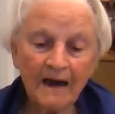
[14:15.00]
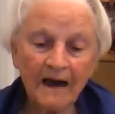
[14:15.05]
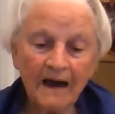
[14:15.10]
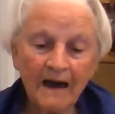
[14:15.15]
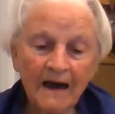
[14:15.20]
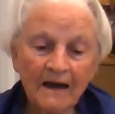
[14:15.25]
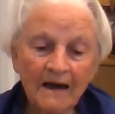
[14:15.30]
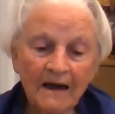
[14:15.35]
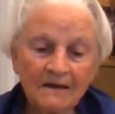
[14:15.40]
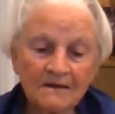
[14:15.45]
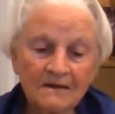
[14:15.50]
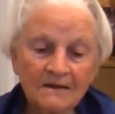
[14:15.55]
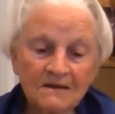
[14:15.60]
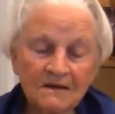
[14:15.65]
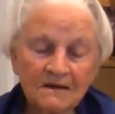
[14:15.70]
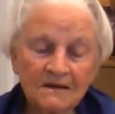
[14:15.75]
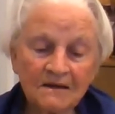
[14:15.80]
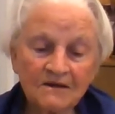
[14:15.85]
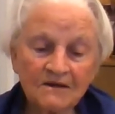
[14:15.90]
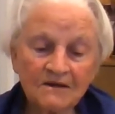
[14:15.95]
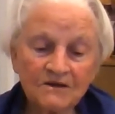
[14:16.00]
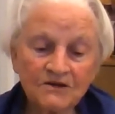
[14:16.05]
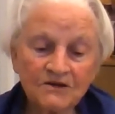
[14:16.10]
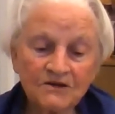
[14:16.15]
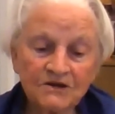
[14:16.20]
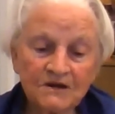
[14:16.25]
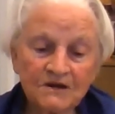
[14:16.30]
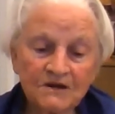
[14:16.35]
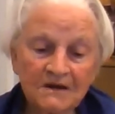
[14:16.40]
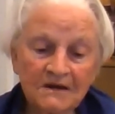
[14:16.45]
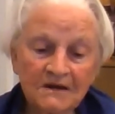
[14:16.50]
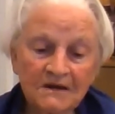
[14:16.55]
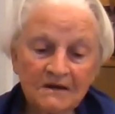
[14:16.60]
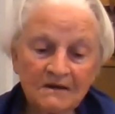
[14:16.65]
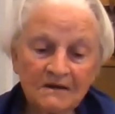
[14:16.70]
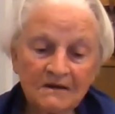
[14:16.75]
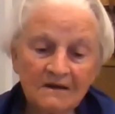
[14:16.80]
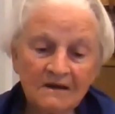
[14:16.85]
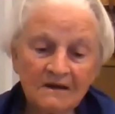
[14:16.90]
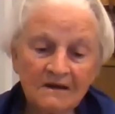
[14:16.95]
And she
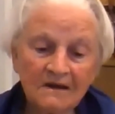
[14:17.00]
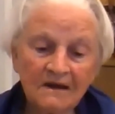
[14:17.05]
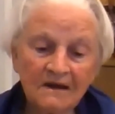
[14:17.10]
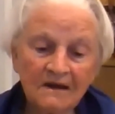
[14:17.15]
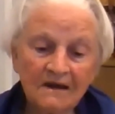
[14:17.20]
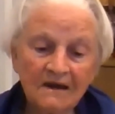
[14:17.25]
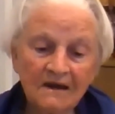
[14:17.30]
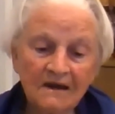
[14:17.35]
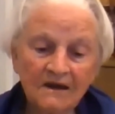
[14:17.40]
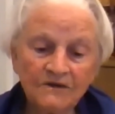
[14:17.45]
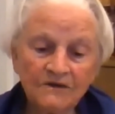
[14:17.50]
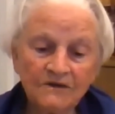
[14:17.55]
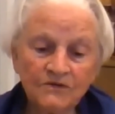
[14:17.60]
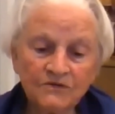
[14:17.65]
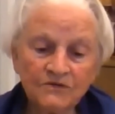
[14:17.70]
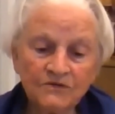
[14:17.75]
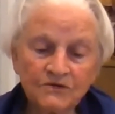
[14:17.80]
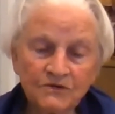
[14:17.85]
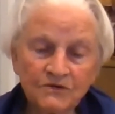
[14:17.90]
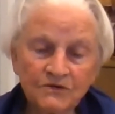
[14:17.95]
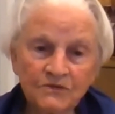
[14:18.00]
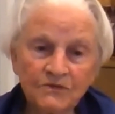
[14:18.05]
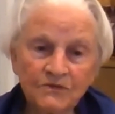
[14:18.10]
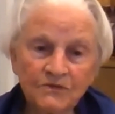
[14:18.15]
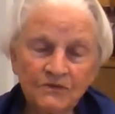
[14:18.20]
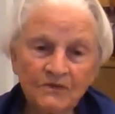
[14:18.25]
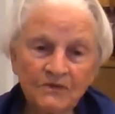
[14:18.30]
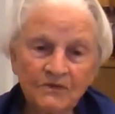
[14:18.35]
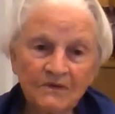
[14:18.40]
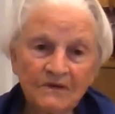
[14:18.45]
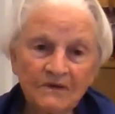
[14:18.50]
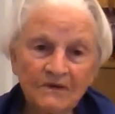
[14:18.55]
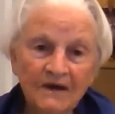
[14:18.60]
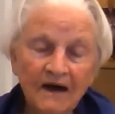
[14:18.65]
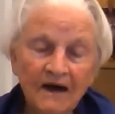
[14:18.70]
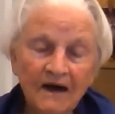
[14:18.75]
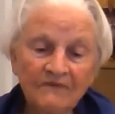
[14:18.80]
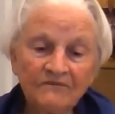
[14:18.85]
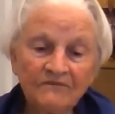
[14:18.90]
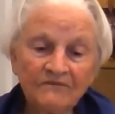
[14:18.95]
used to
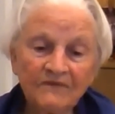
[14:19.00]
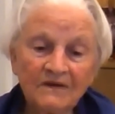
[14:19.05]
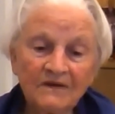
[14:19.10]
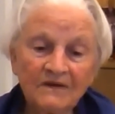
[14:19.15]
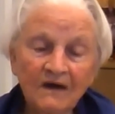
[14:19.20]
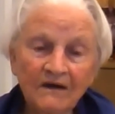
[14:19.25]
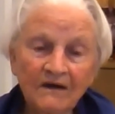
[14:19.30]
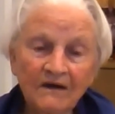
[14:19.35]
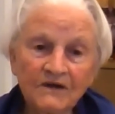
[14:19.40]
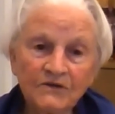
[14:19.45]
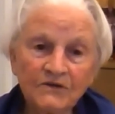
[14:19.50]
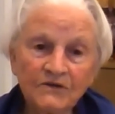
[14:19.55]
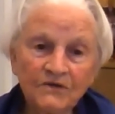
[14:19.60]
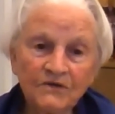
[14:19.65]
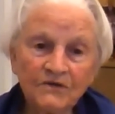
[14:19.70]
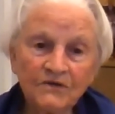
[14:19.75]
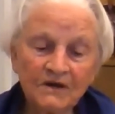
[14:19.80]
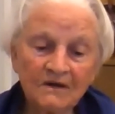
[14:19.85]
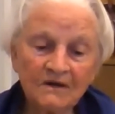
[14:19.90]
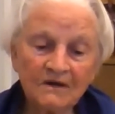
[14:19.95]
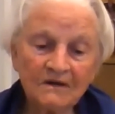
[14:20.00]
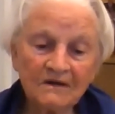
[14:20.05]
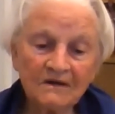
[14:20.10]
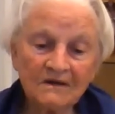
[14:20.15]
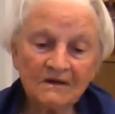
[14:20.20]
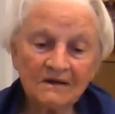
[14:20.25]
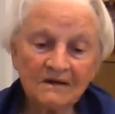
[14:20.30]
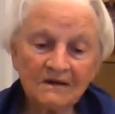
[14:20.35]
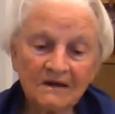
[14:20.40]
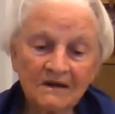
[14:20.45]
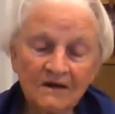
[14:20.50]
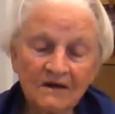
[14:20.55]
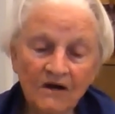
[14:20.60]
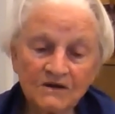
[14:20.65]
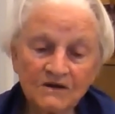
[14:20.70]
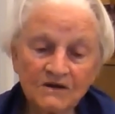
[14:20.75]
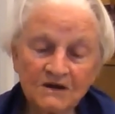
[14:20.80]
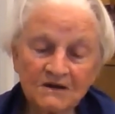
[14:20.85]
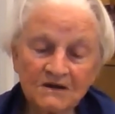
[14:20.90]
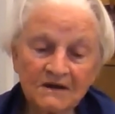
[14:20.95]
have Laya yoga
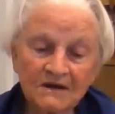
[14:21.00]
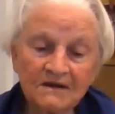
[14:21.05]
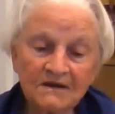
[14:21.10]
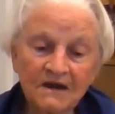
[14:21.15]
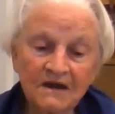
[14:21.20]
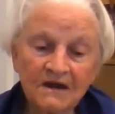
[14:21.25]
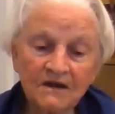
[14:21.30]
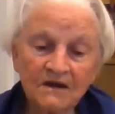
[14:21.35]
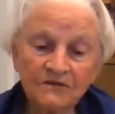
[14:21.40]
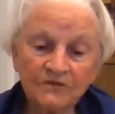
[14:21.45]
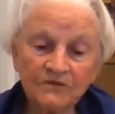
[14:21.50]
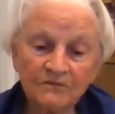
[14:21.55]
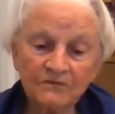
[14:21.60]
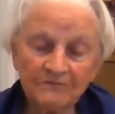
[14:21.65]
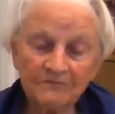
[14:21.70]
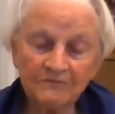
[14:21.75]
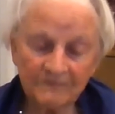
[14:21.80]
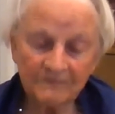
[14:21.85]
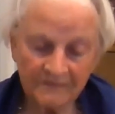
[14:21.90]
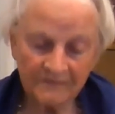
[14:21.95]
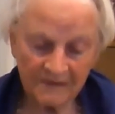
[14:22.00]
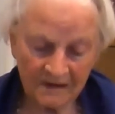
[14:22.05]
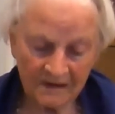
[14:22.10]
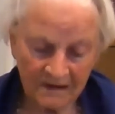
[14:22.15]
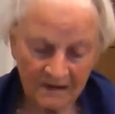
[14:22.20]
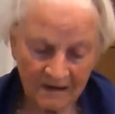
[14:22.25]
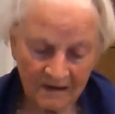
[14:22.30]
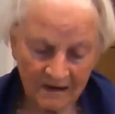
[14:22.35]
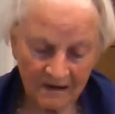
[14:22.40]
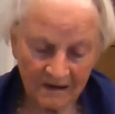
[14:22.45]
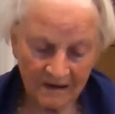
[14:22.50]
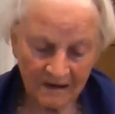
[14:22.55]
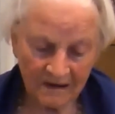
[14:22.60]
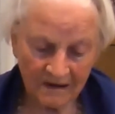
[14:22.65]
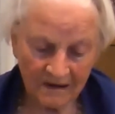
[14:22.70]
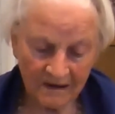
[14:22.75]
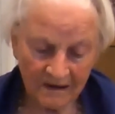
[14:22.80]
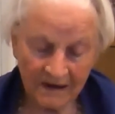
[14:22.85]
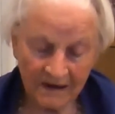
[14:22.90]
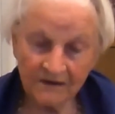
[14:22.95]
classes in her room,
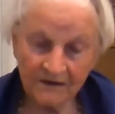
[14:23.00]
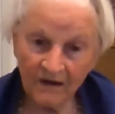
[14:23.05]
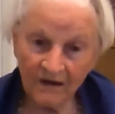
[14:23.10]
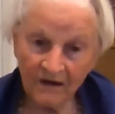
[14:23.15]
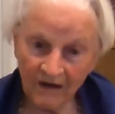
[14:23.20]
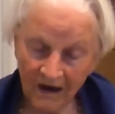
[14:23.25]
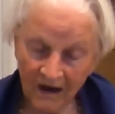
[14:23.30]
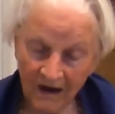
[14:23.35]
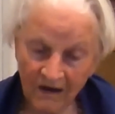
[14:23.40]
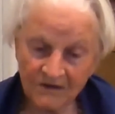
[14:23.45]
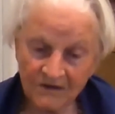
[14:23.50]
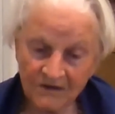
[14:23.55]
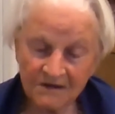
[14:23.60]
in her house.